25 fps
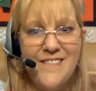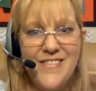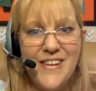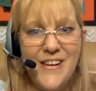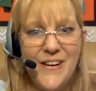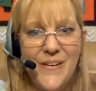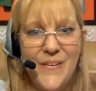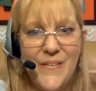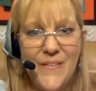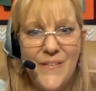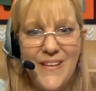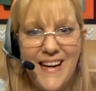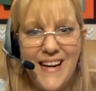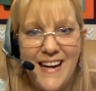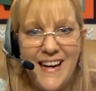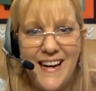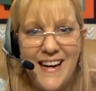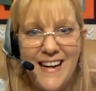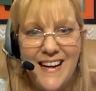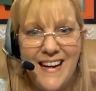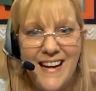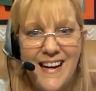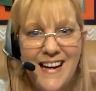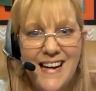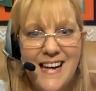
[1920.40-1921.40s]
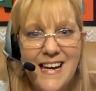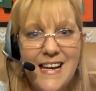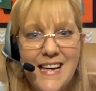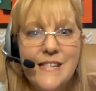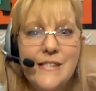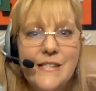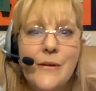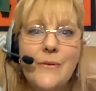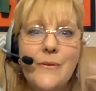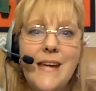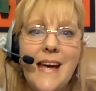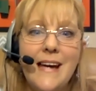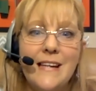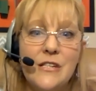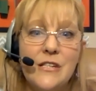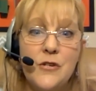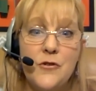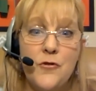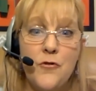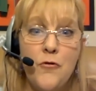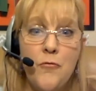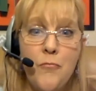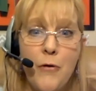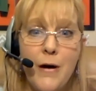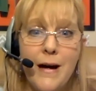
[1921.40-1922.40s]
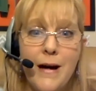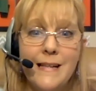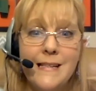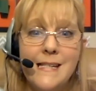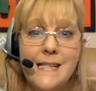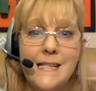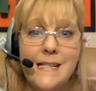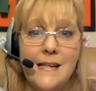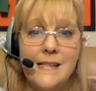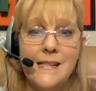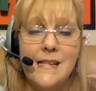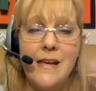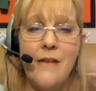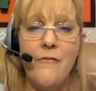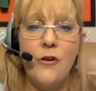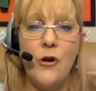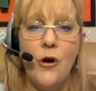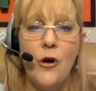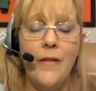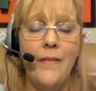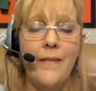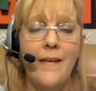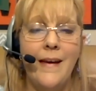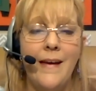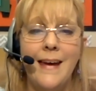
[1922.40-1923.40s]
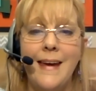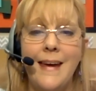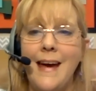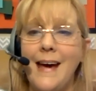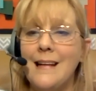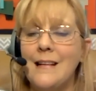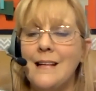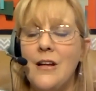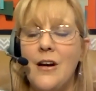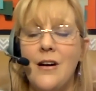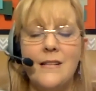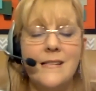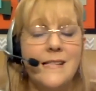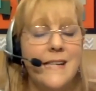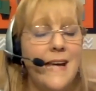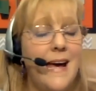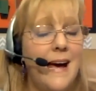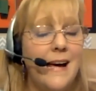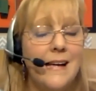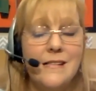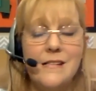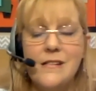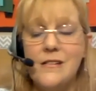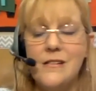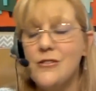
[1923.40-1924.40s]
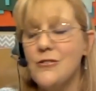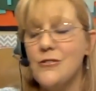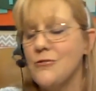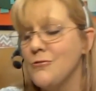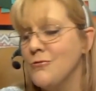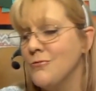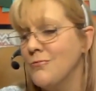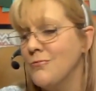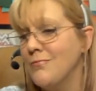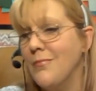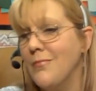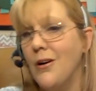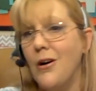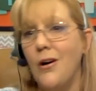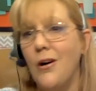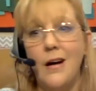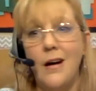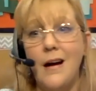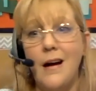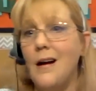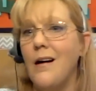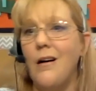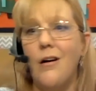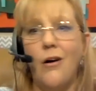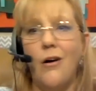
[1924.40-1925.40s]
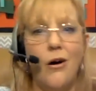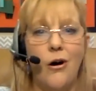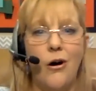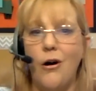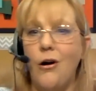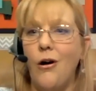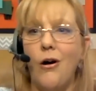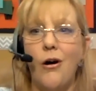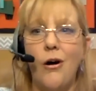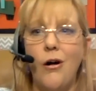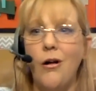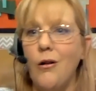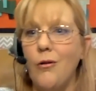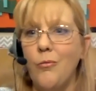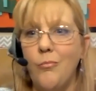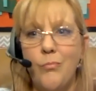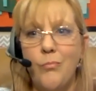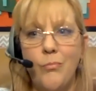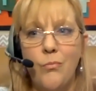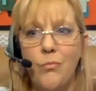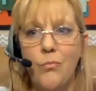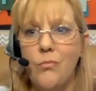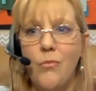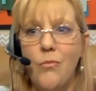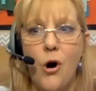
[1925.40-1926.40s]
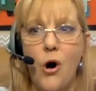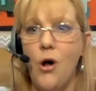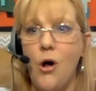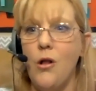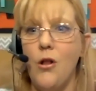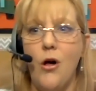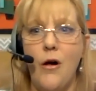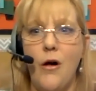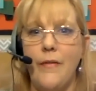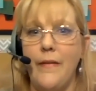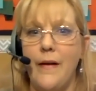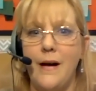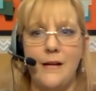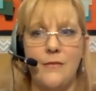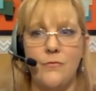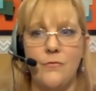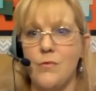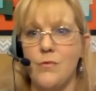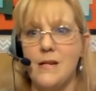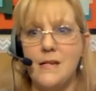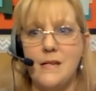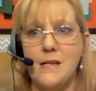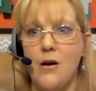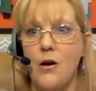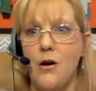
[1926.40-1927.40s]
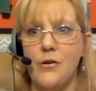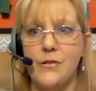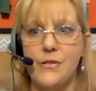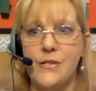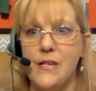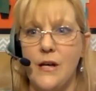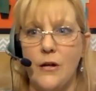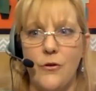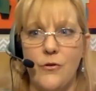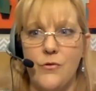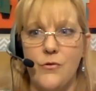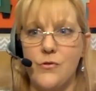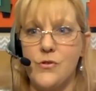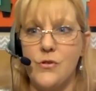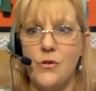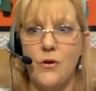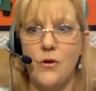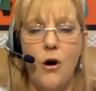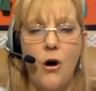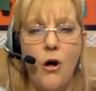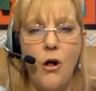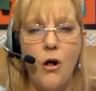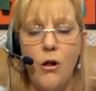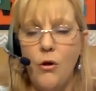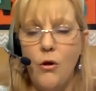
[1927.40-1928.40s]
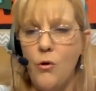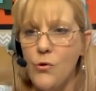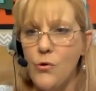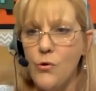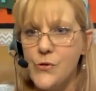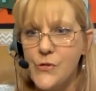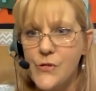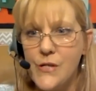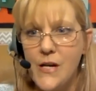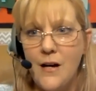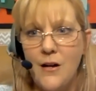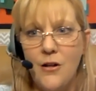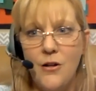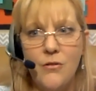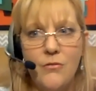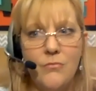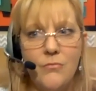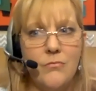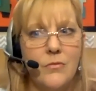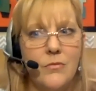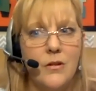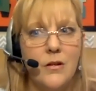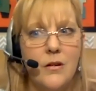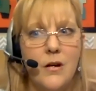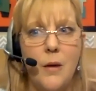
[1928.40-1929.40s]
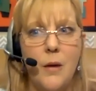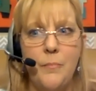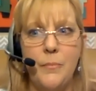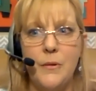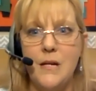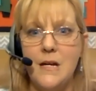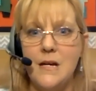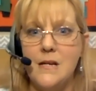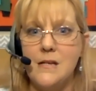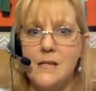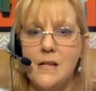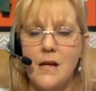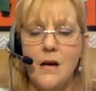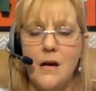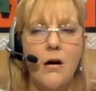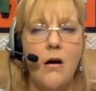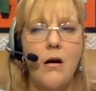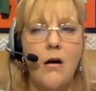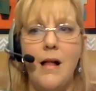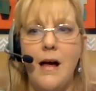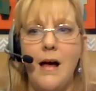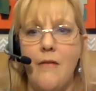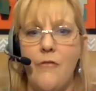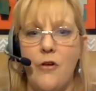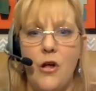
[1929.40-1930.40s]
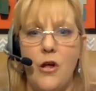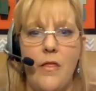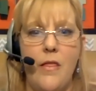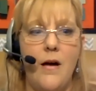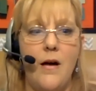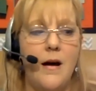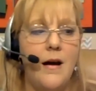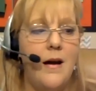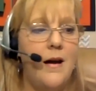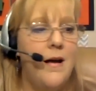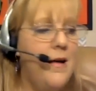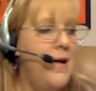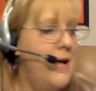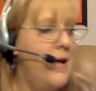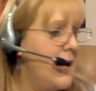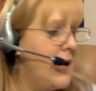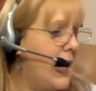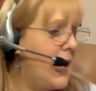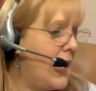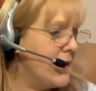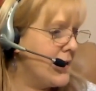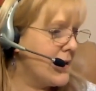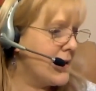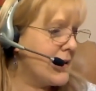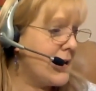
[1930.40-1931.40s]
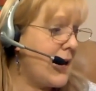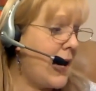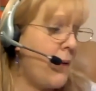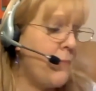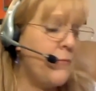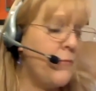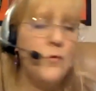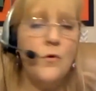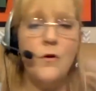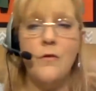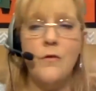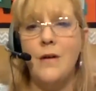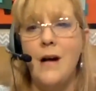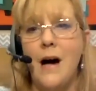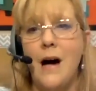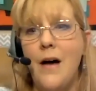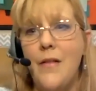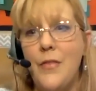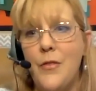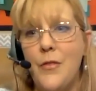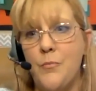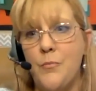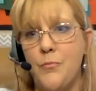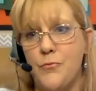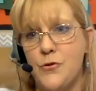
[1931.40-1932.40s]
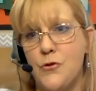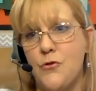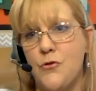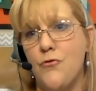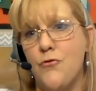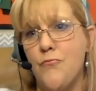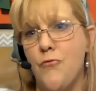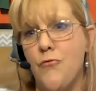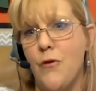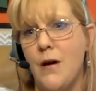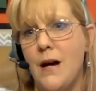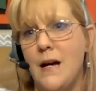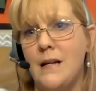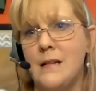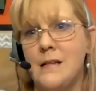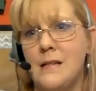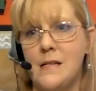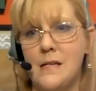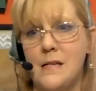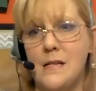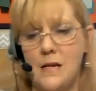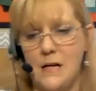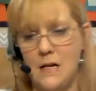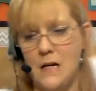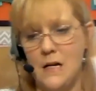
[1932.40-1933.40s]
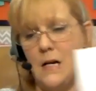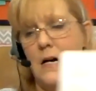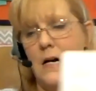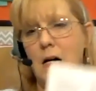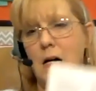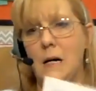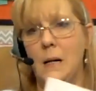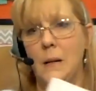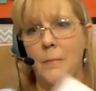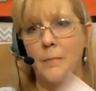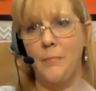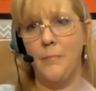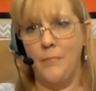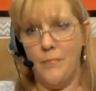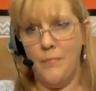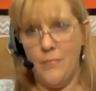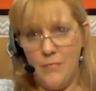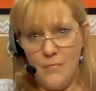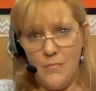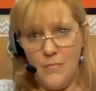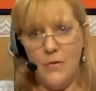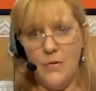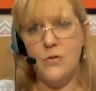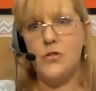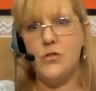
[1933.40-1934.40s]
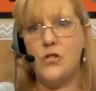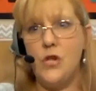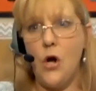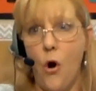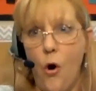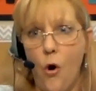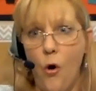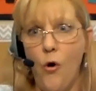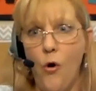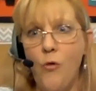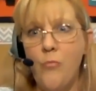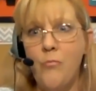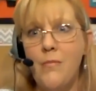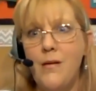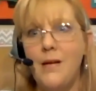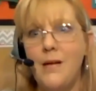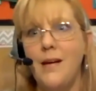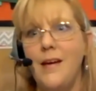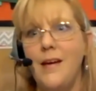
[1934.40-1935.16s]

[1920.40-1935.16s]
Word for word: Okay. So yes, True Brands does have an online catalog. as do all all online re- uh, sellers, all wholesale companies. They all have it online. I just happen to have got the True Brands um, Home